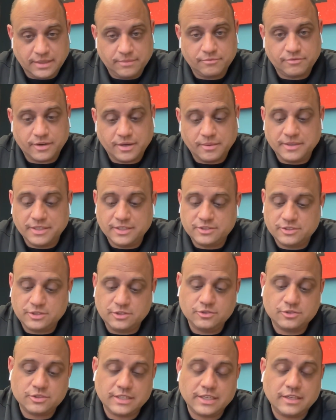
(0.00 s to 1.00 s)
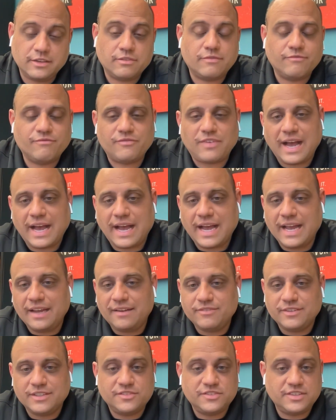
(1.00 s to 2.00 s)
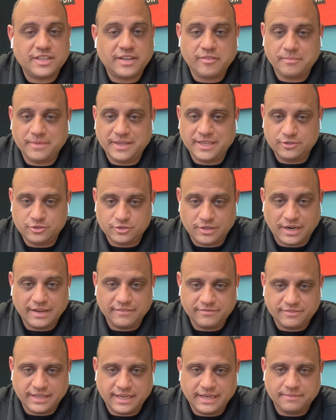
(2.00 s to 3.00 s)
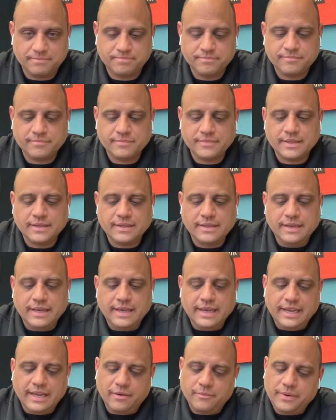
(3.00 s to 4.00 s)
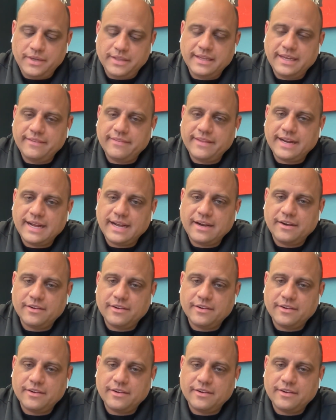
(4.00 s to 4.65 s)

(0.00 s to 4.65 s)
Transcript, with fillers: come from. And it's usually a five to seven minute drive time. And we lay that